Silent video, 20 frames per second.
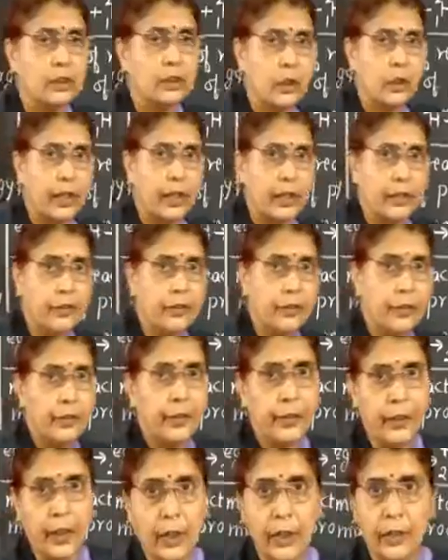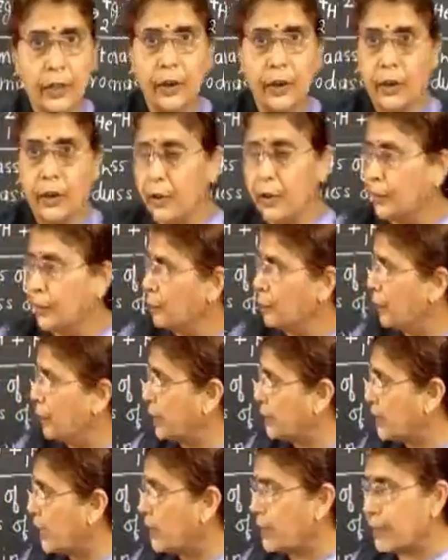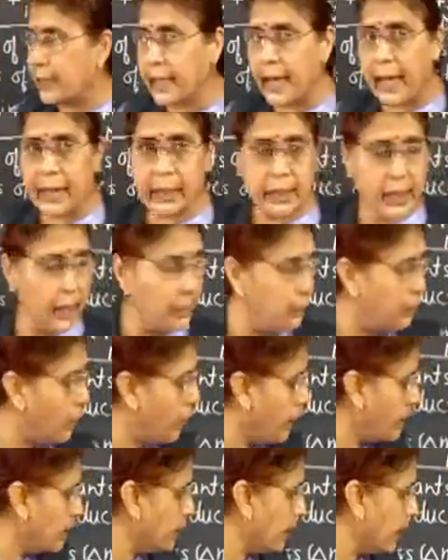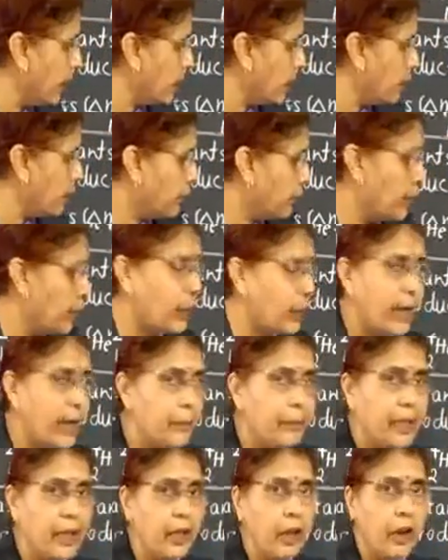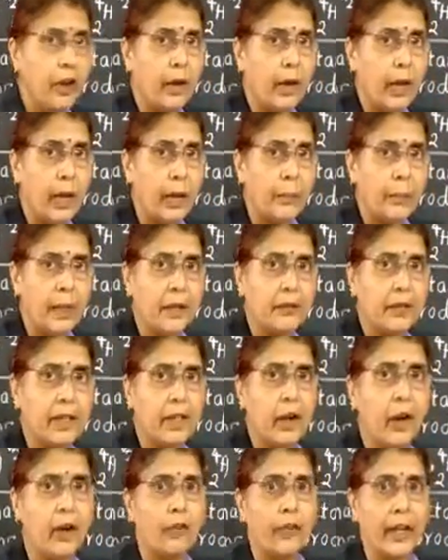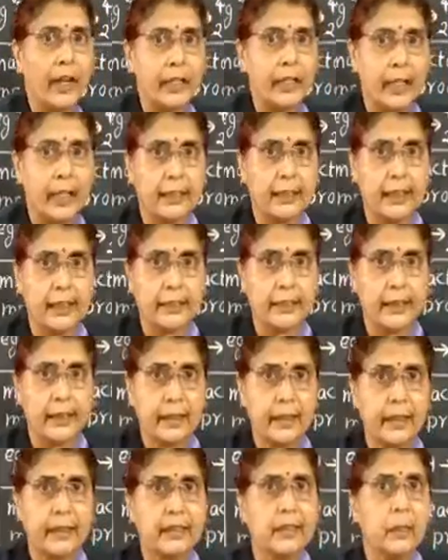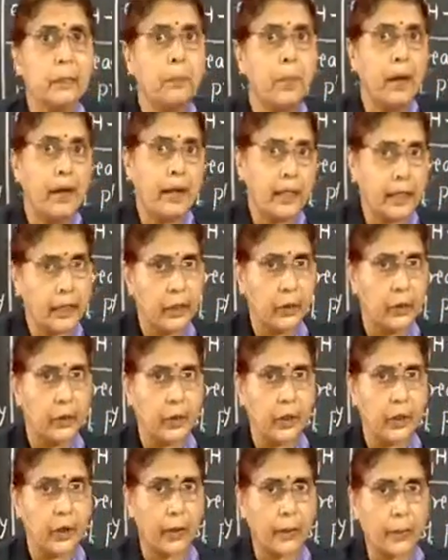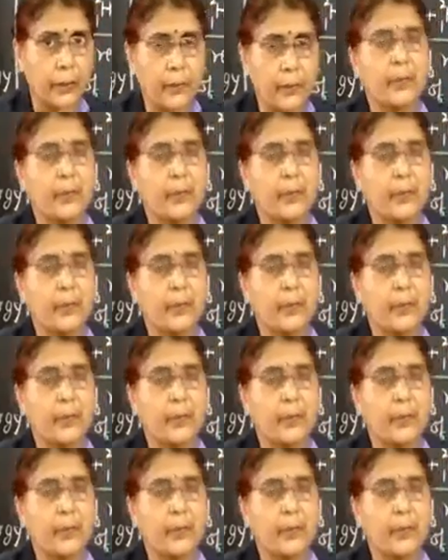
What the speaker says: So in fission reaction 0.85 MeV of energy is released per nucleon.